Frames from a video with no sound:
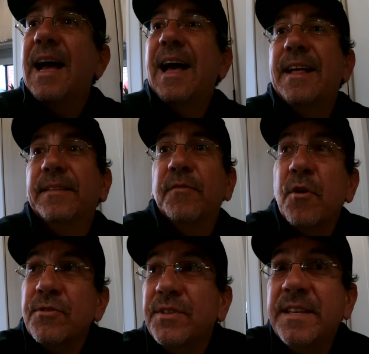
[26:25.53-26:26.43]
And
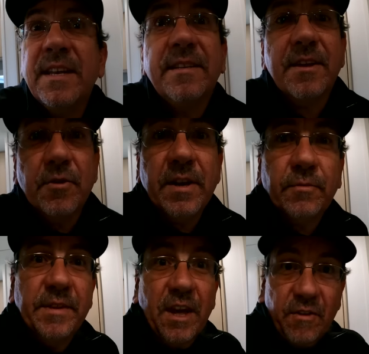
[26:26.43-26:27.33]
of course, this is a
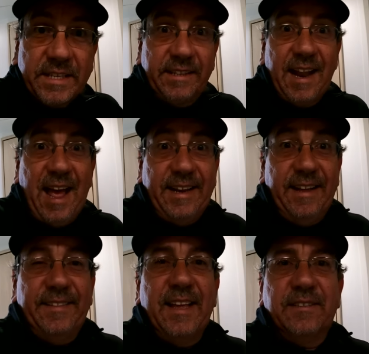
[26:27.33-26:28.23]
unit without a slide.
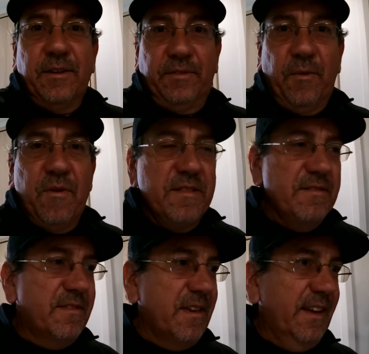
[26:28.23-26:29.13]
And that's the
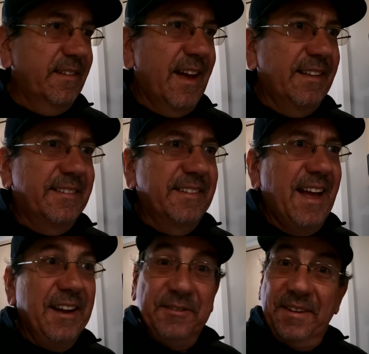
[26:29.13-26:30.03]
one thing that
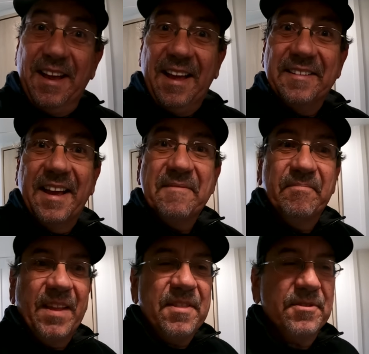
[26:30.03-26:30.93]
actually
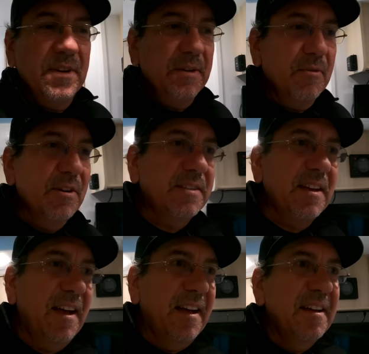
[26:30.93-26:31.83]
I thought it was
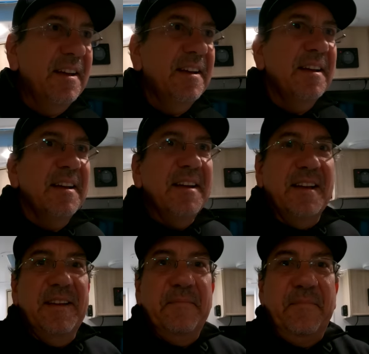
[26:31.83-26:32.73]

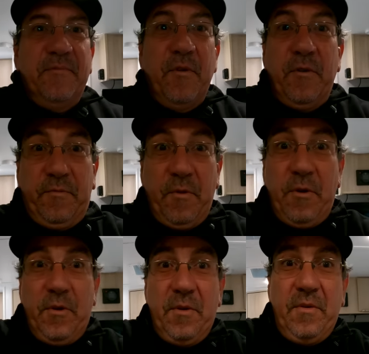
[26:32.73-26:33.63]

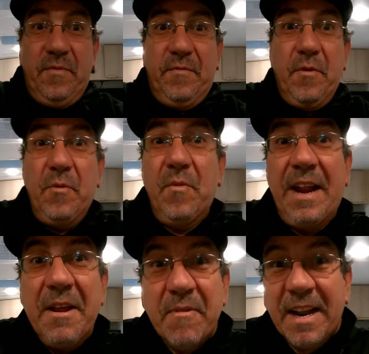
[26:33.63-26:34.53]
for
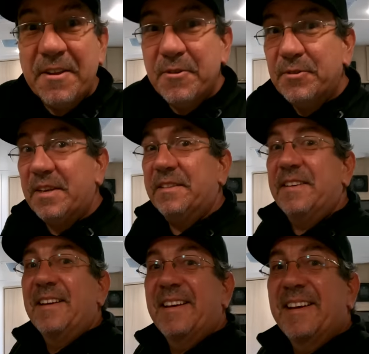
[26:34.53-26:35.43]
what I want to use it.